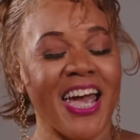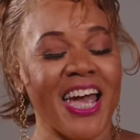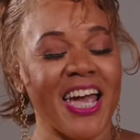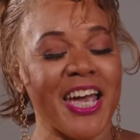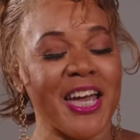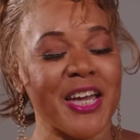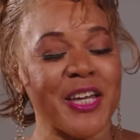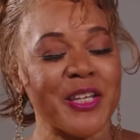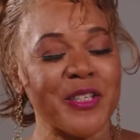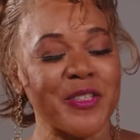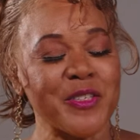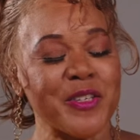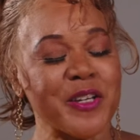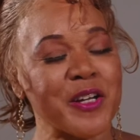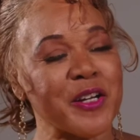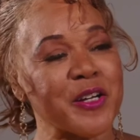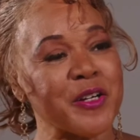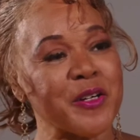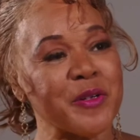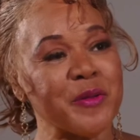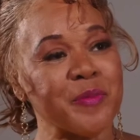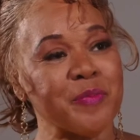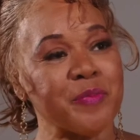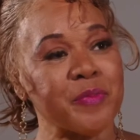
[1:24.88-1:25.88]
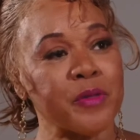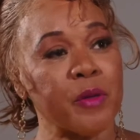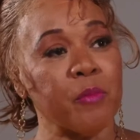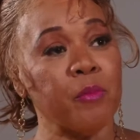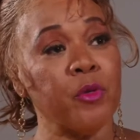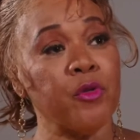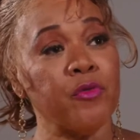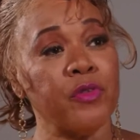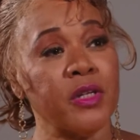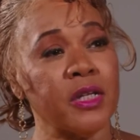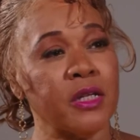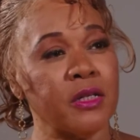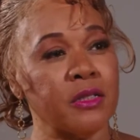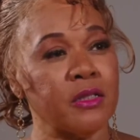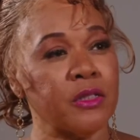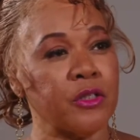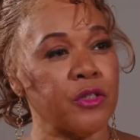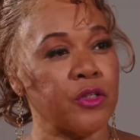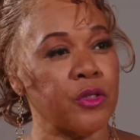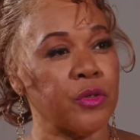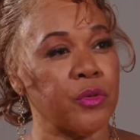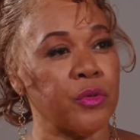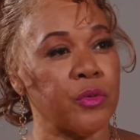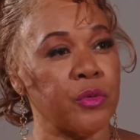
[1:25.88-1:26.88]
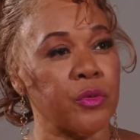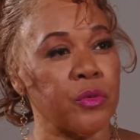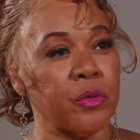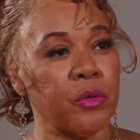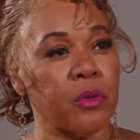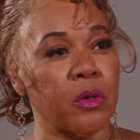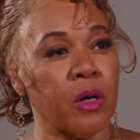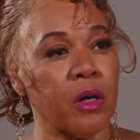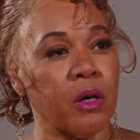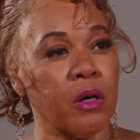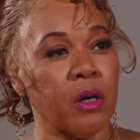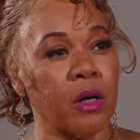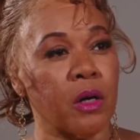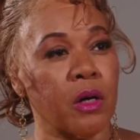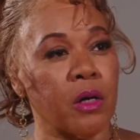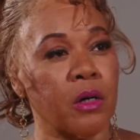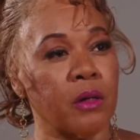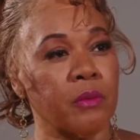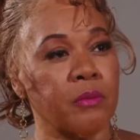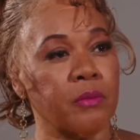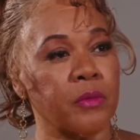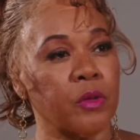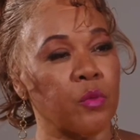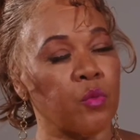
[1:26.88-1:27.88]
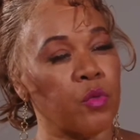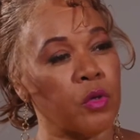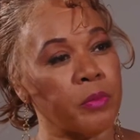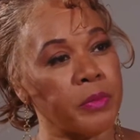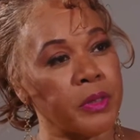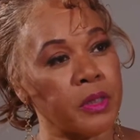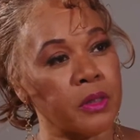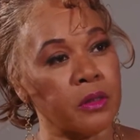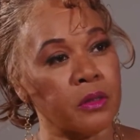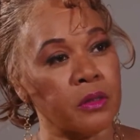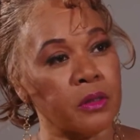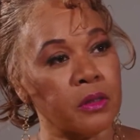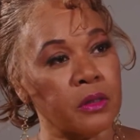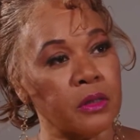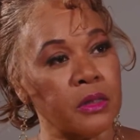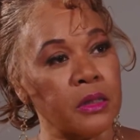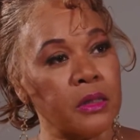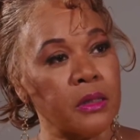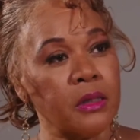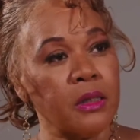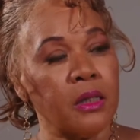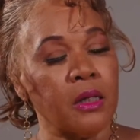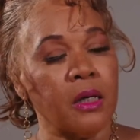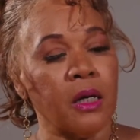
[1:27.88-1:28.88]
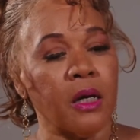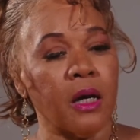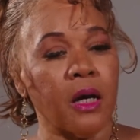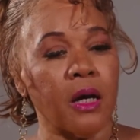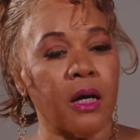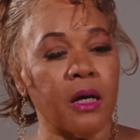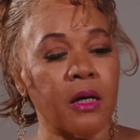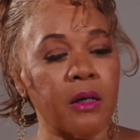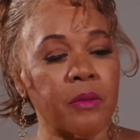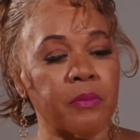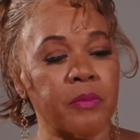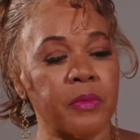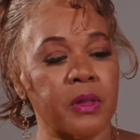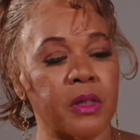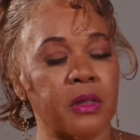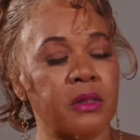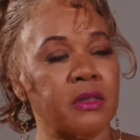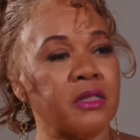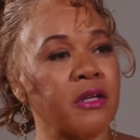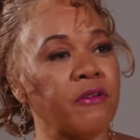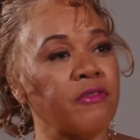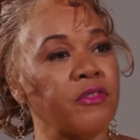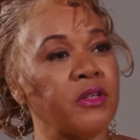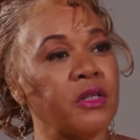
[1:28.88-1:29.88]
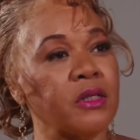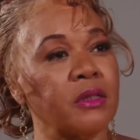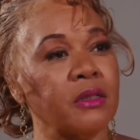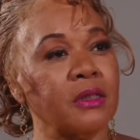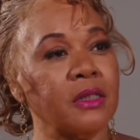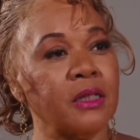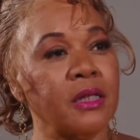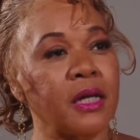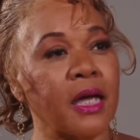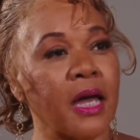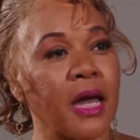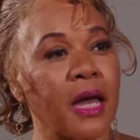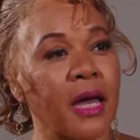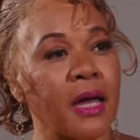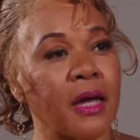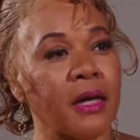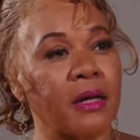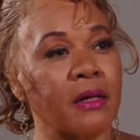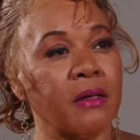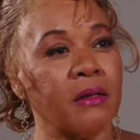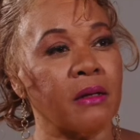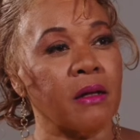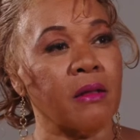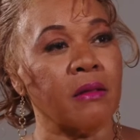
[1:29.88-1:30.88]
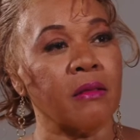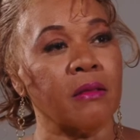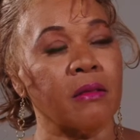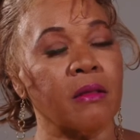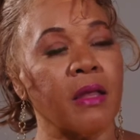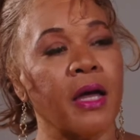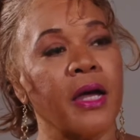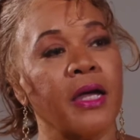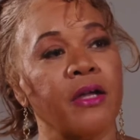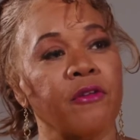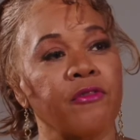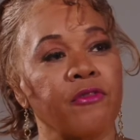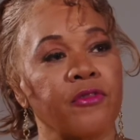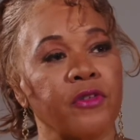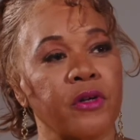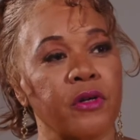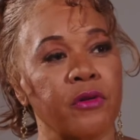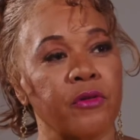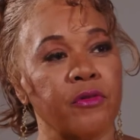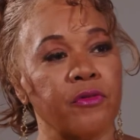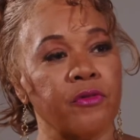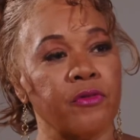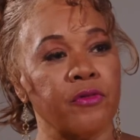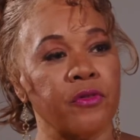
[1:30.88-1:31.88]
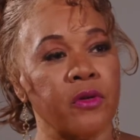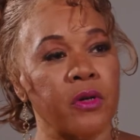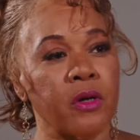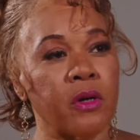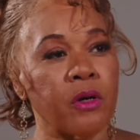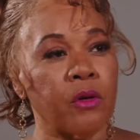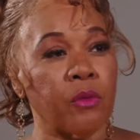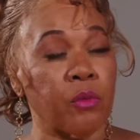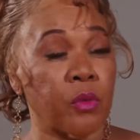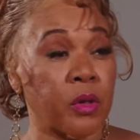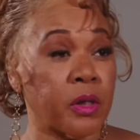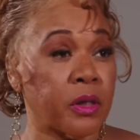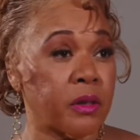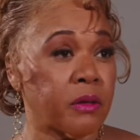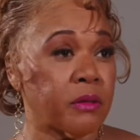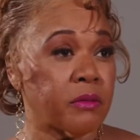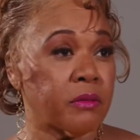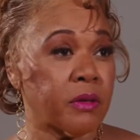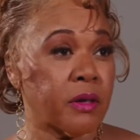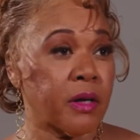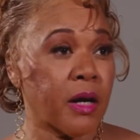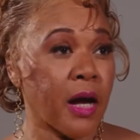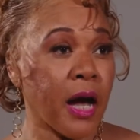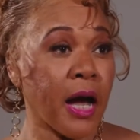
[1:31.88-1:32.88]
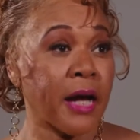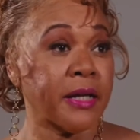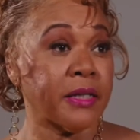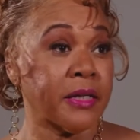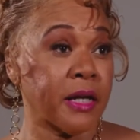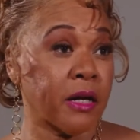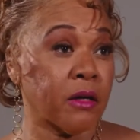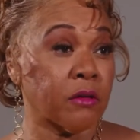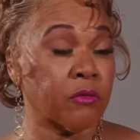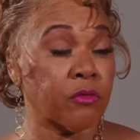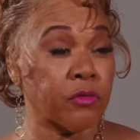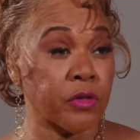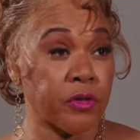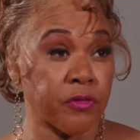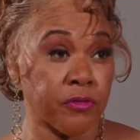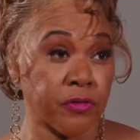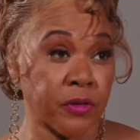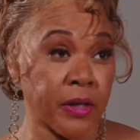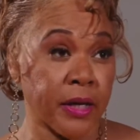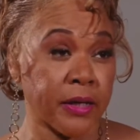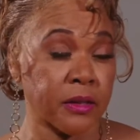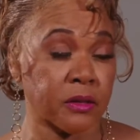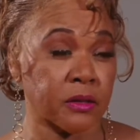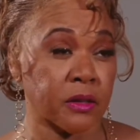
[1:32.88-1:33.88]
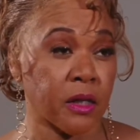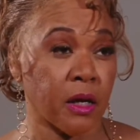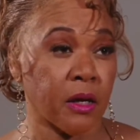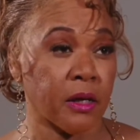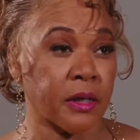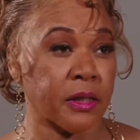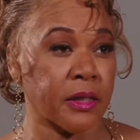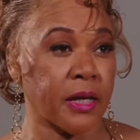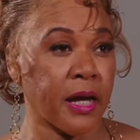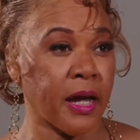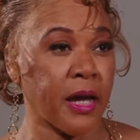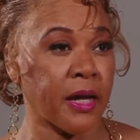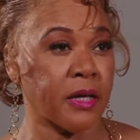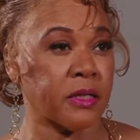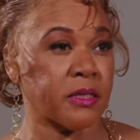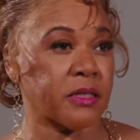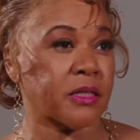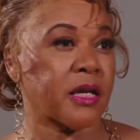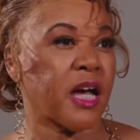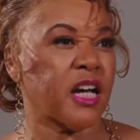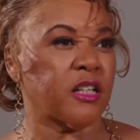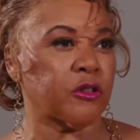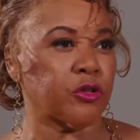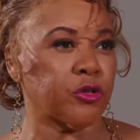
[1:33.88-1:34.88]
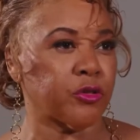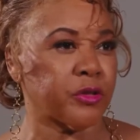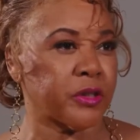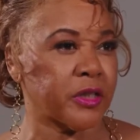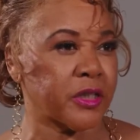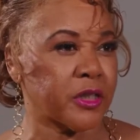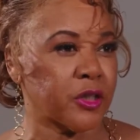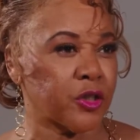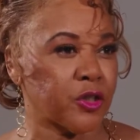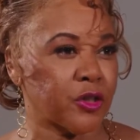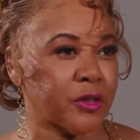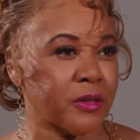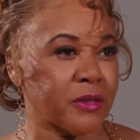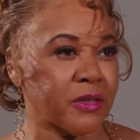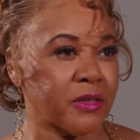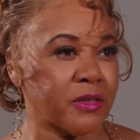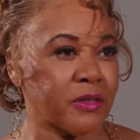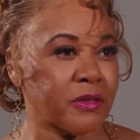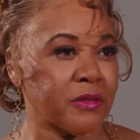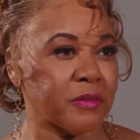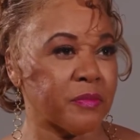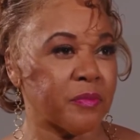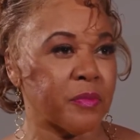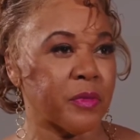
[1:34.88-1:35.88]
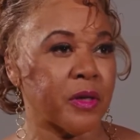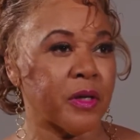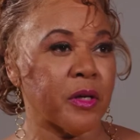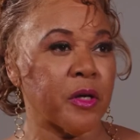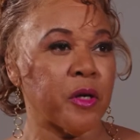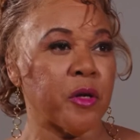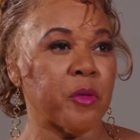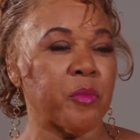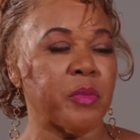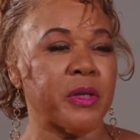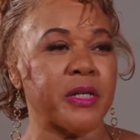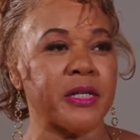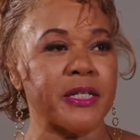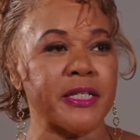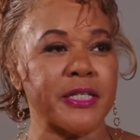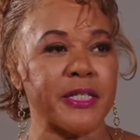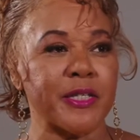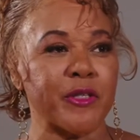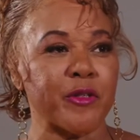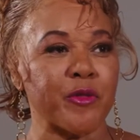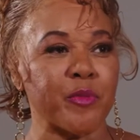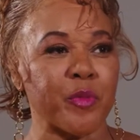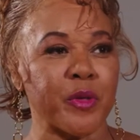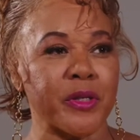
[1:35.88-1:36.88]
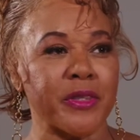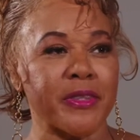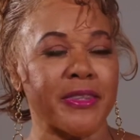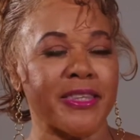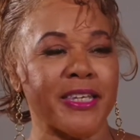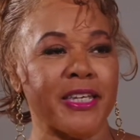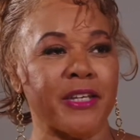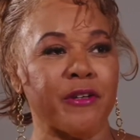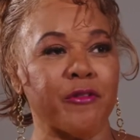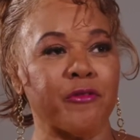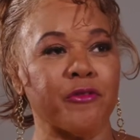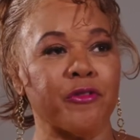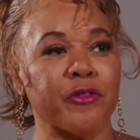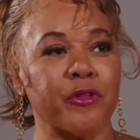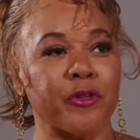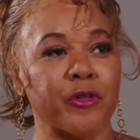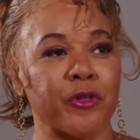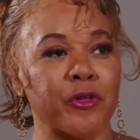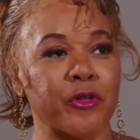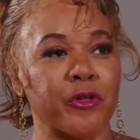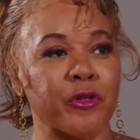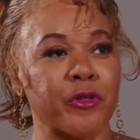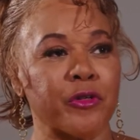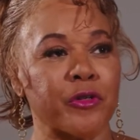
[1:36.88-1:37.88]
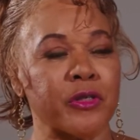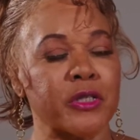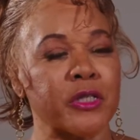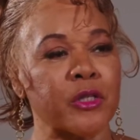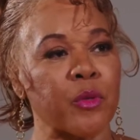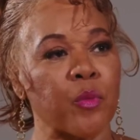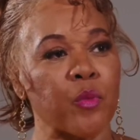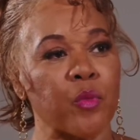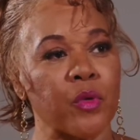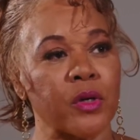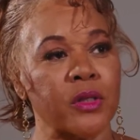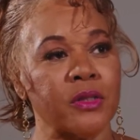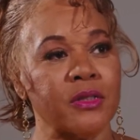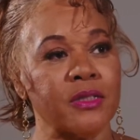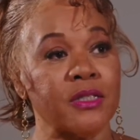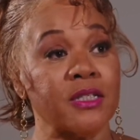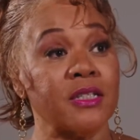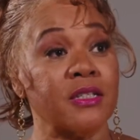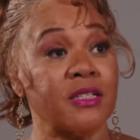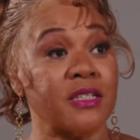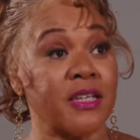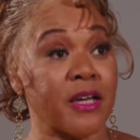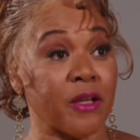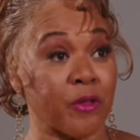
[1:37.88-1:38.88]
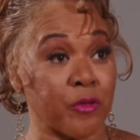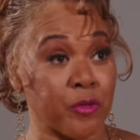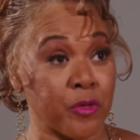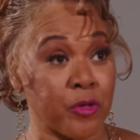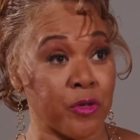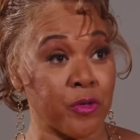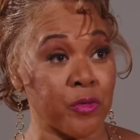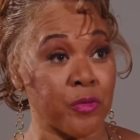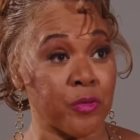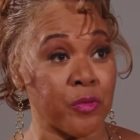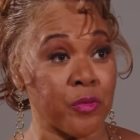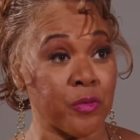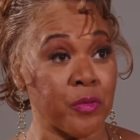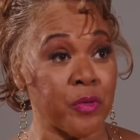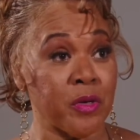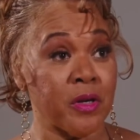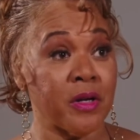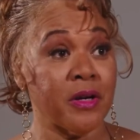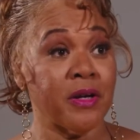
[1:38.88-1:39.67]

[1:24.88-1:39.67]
And moving into womanhood, definitely had a life of what I now reflect on as contradictions, because it's one thing for someone to tell you